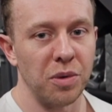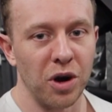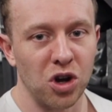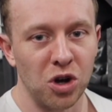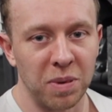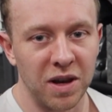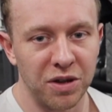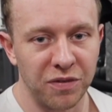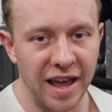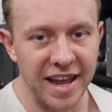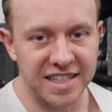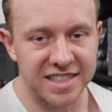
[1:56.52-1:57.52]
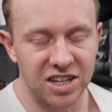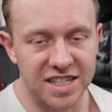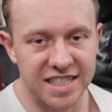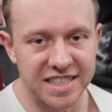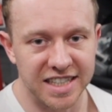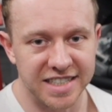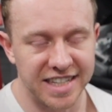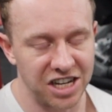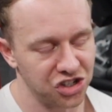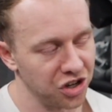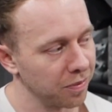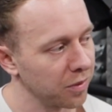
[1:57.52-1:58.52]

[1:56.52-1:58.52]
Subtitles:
we're a couple of exercises into the session.